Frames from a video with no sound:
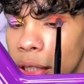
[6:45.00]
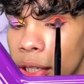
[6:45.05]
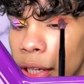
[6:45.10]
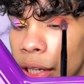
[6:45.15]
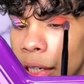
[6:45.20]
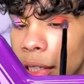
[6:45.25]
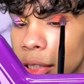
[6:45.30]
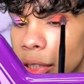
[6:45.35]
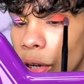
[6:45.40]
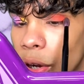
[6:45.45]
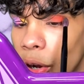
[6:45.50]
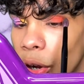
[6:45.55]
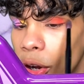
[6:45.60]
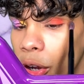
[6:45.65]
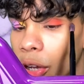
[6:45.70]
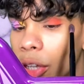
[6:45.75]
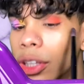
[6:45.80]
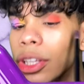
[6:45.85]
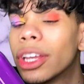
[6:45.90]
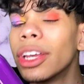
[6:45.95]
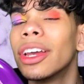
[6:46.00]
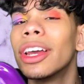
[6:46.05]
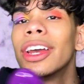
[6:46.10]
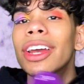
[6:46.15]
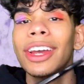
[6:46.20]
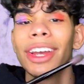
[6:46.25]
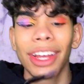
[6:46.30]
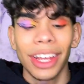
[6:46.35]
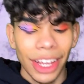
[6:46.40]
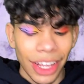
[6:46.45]
thing is called.
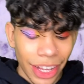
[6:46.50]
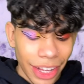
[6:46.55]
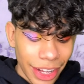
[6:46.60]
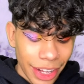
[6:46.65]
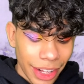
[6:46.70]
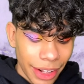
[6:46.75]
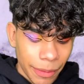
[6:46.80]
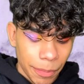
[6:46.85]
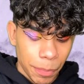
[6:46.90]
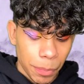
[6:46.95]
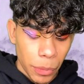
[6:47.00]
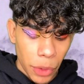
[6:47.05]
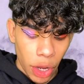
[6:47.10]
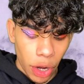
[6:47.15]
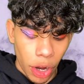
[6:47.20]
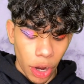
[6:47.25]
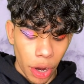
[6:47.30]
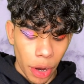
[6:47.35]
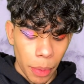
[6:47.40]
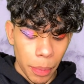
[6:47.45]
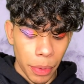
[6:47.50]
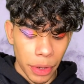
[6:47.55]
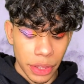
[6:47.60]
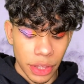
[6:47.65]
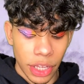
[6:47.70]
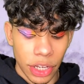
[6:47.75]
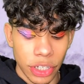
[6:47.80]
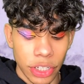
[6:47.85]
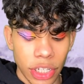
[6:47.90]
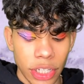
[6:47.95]
But
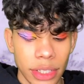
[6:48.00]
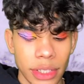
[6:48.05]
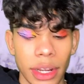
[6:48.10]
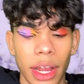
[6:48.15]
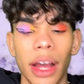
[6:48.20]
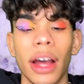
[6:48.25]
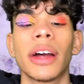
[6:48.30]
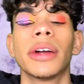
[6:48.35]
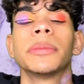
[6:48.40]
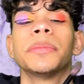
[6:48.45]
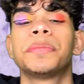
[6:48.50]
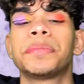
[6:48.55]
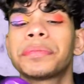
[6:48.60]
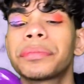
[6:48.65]
they're just not...